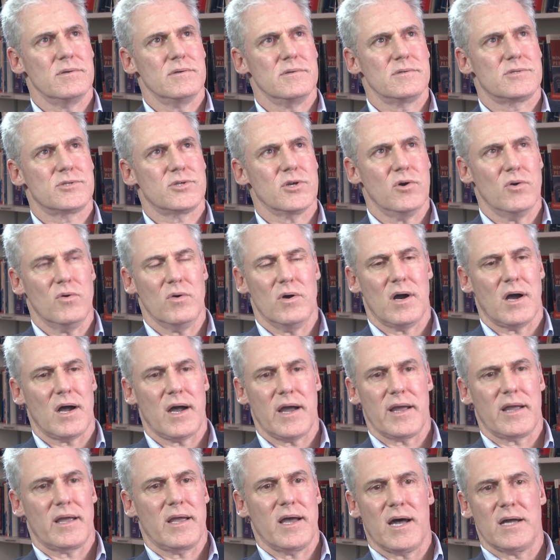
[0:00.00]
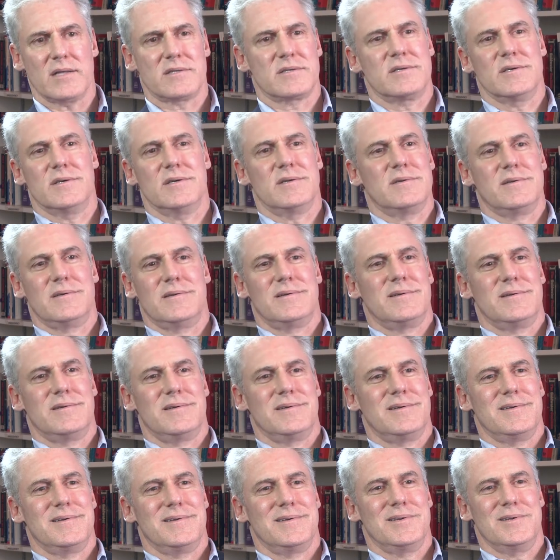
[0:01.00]
so I got to.
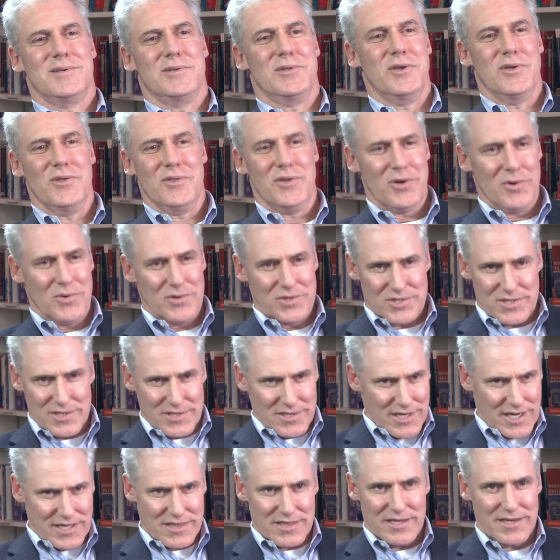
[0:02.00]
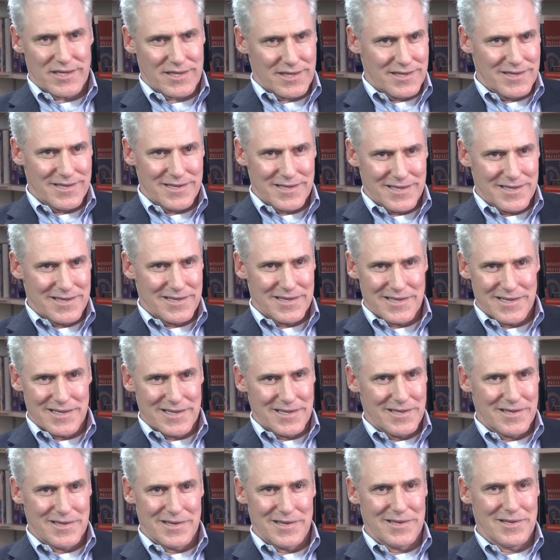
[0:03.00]
There was nothing.
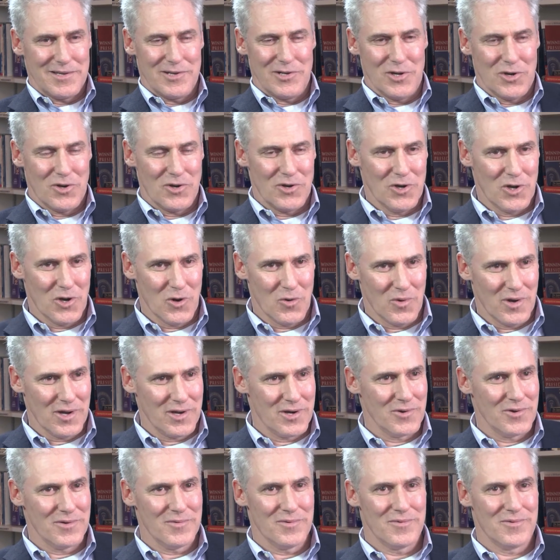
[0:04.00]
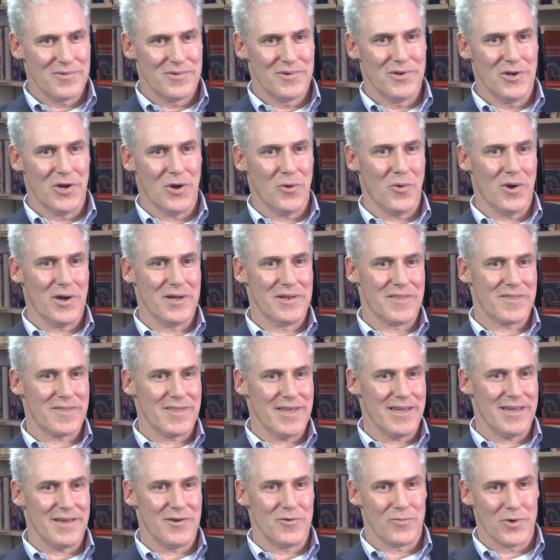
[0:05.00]
No one
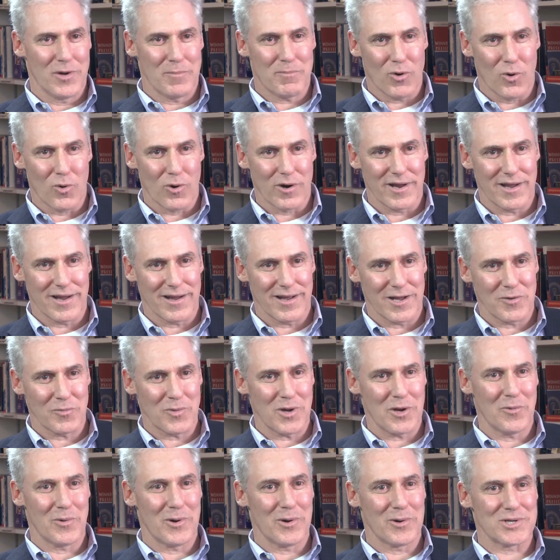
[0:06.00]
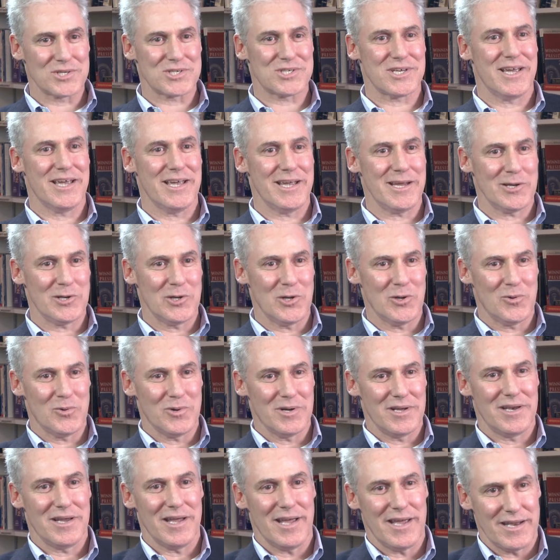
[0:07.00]
reporting on what we were saying, no
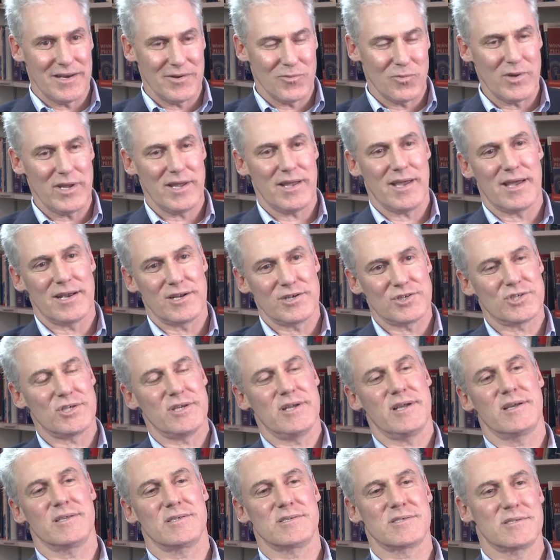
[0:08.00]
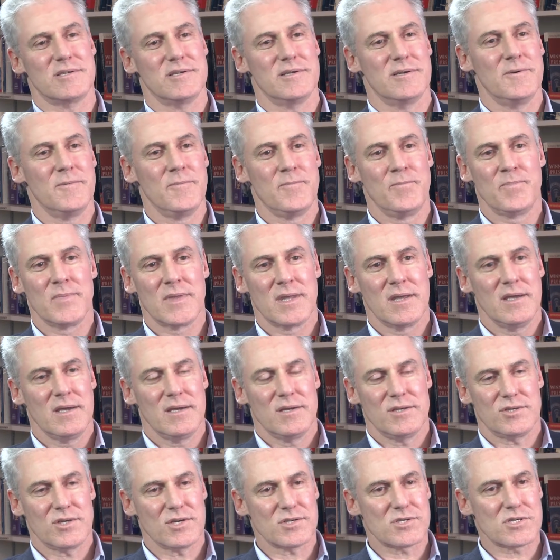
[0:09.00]
one, and we had a chance to
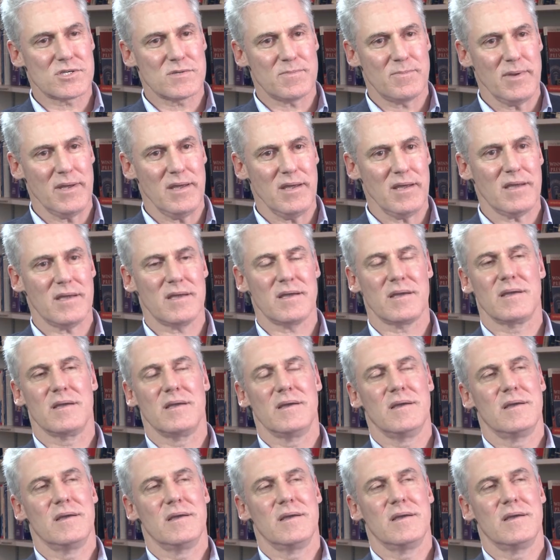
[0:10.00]
just speak